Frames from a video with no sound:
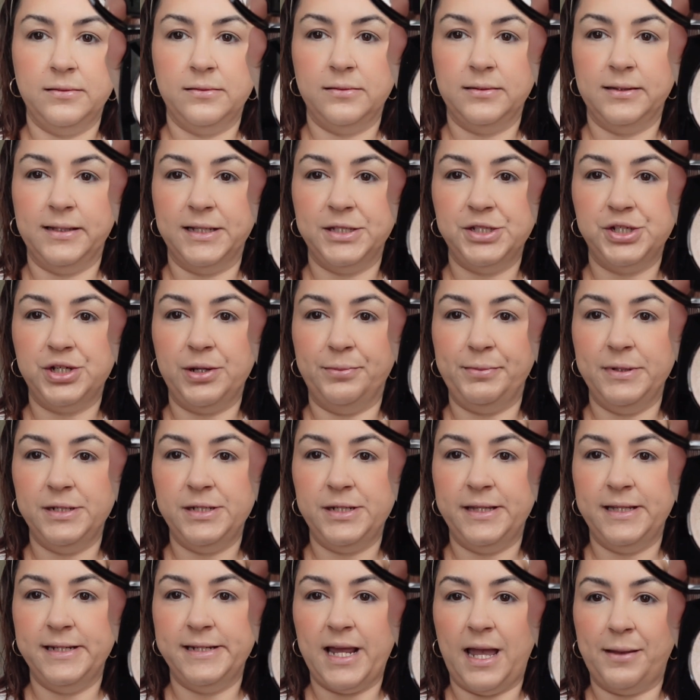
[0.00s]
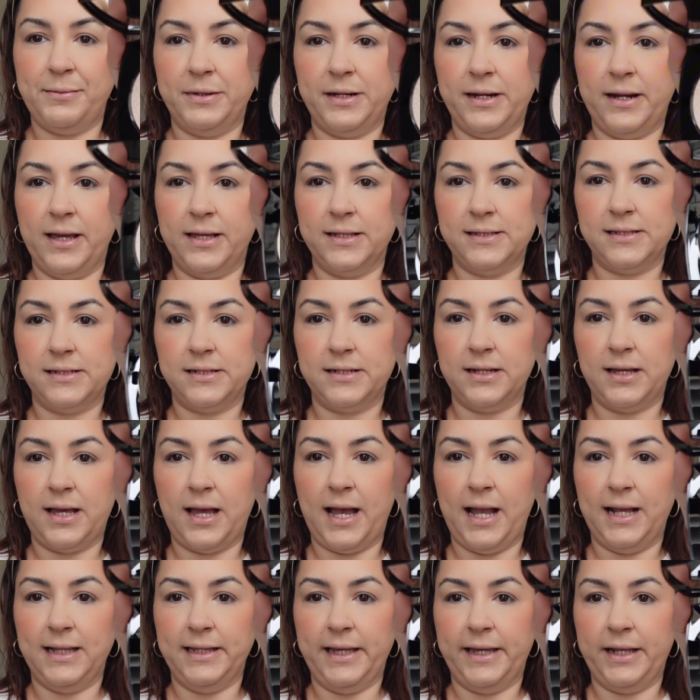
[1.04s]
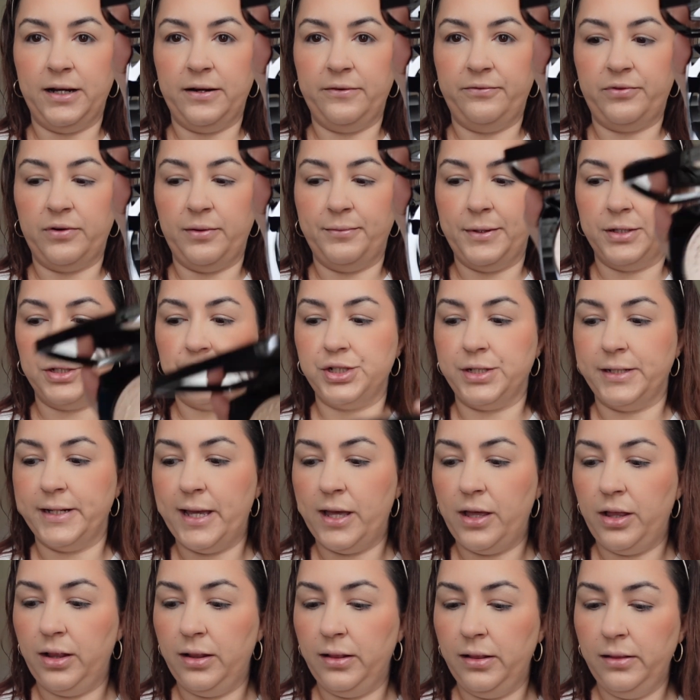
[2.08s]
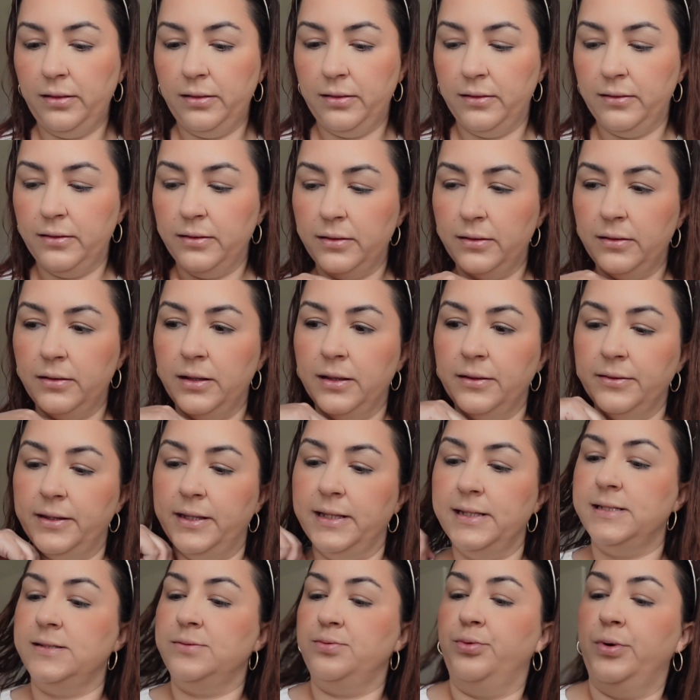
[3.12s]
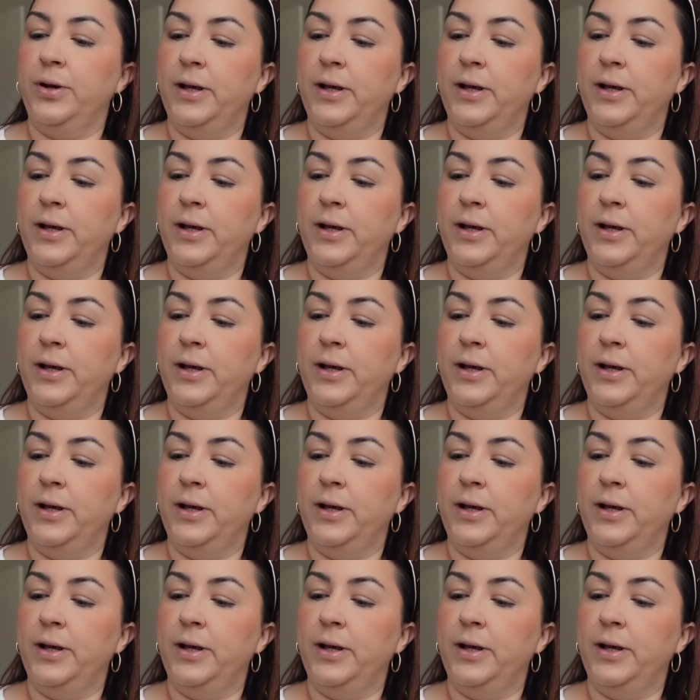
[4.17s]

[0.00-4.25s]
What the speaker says: Let's jump into the Diamond Dust highlighter from Chanel. This